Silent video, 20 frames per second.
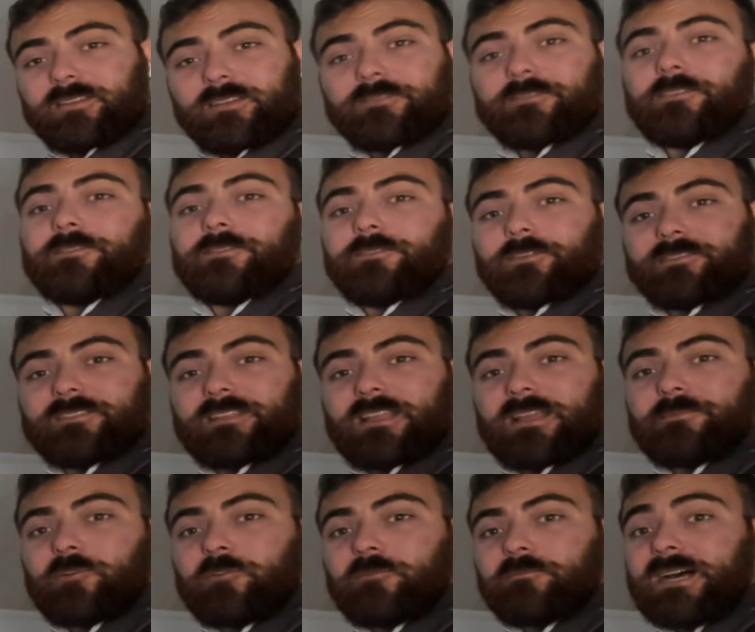for first-time
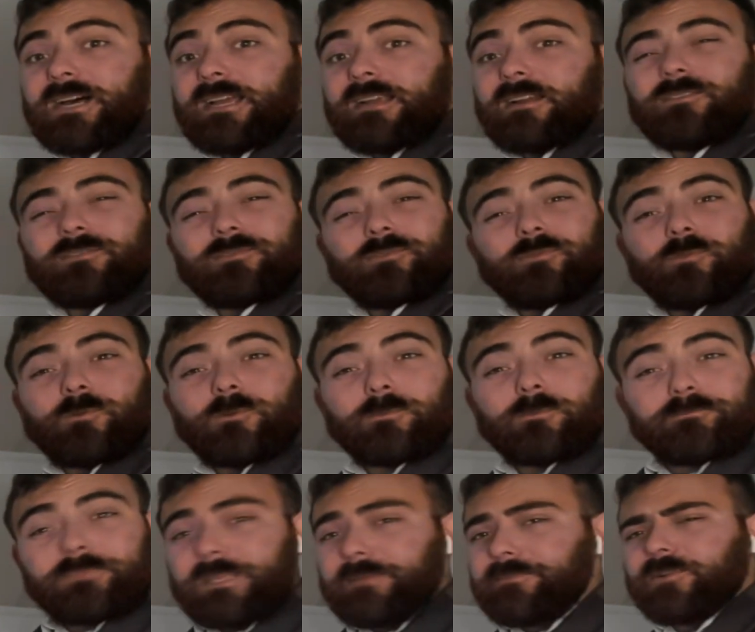home buyers or
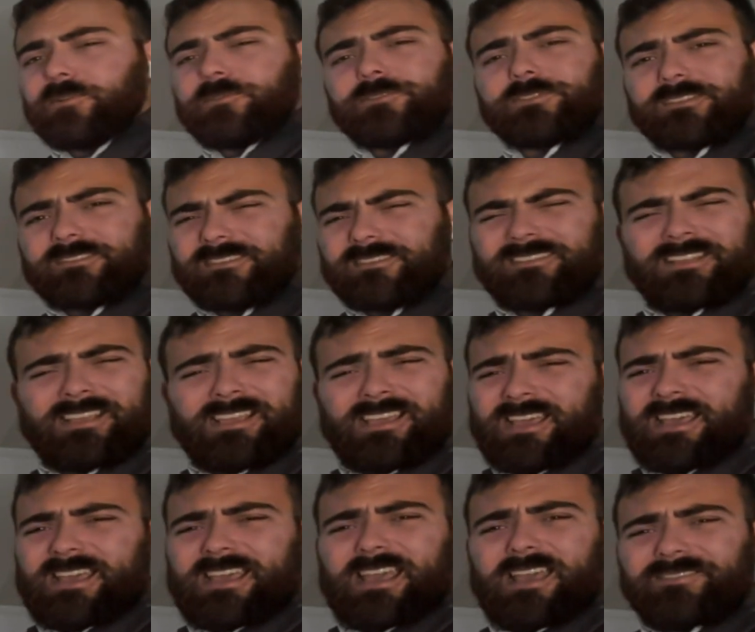people who just
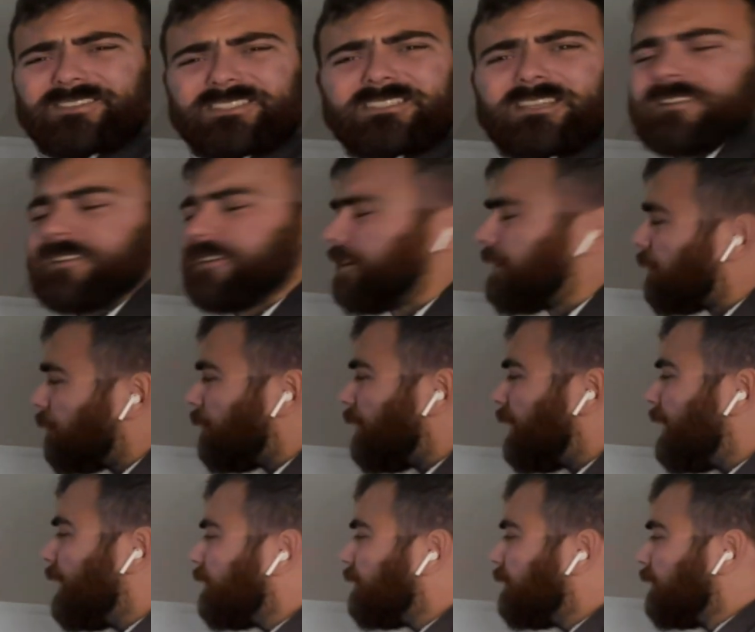haven't done it in a
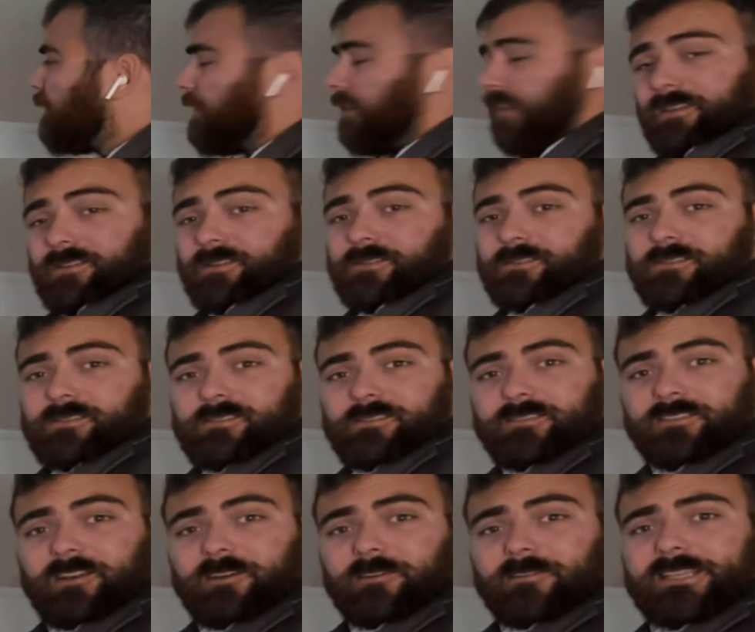while.
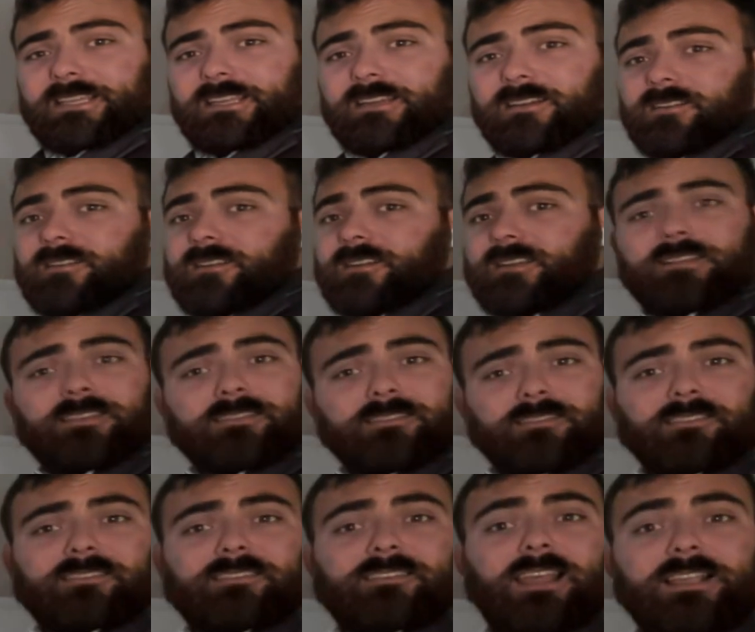Start here. This
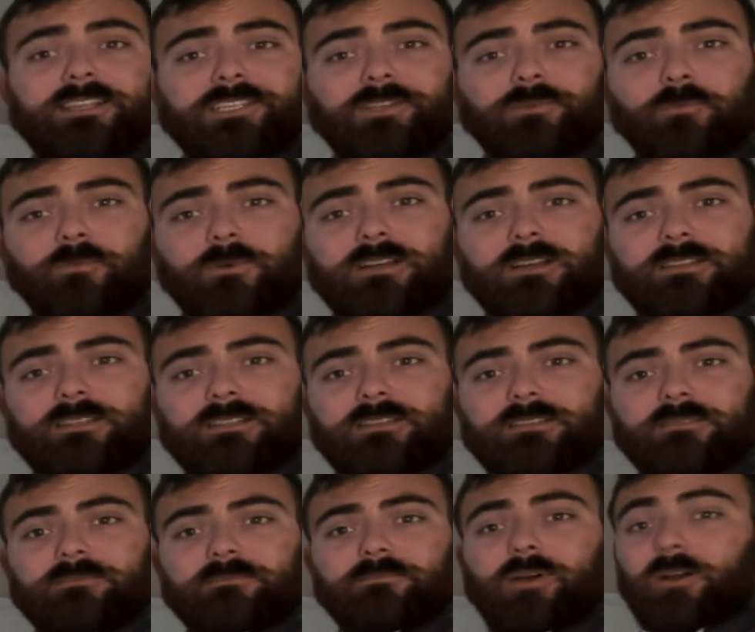is section 1,
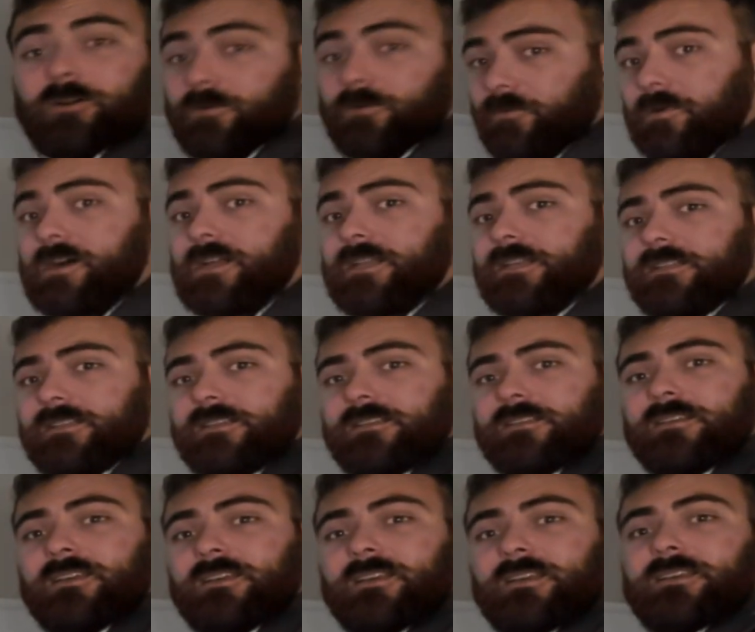part 1.
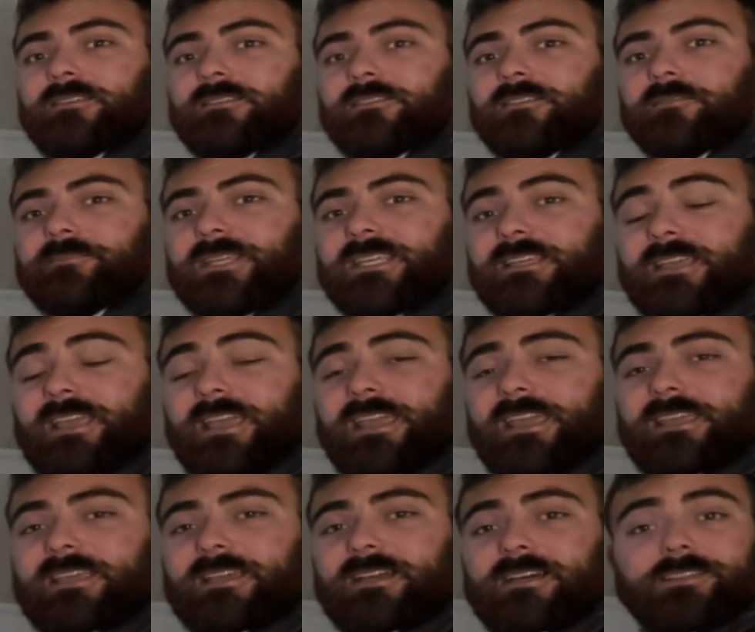This will be
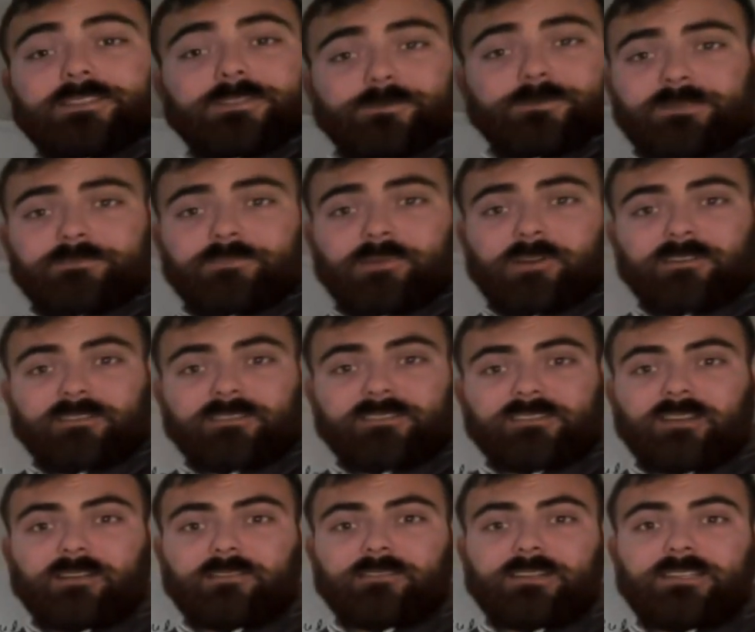a three-part
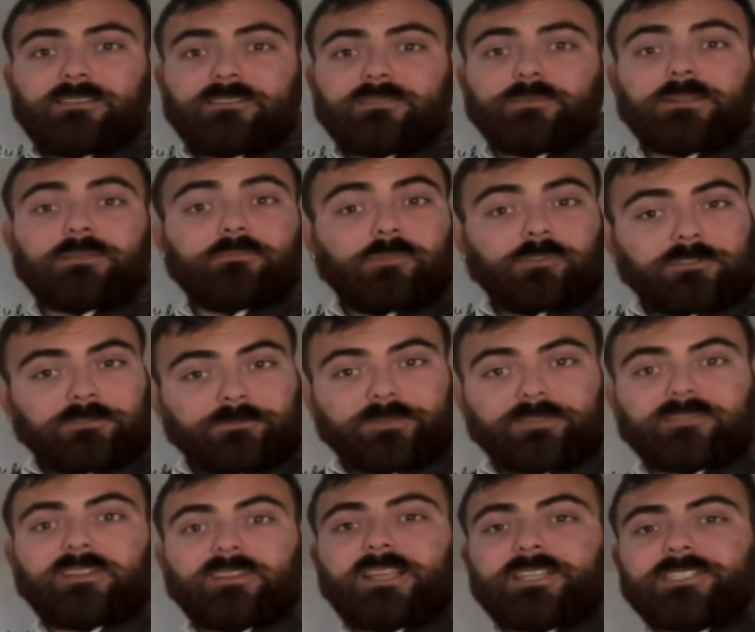series with multiple
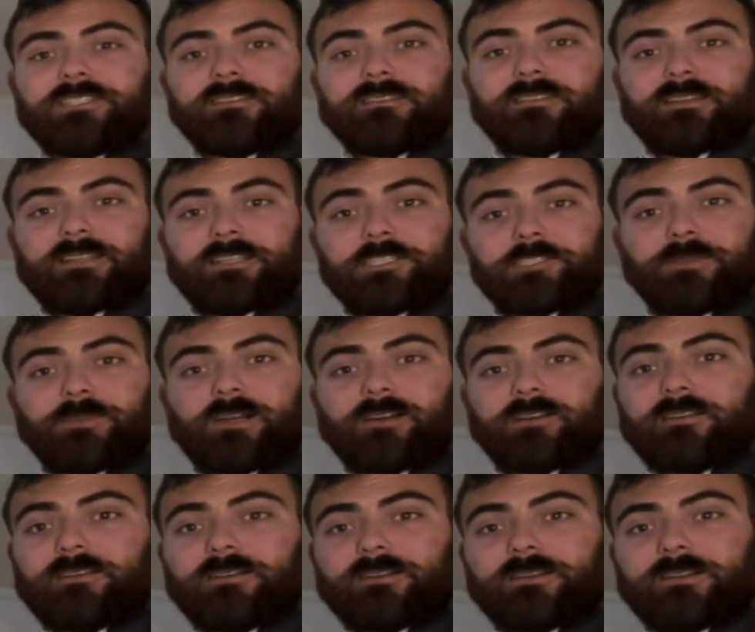sections in each part.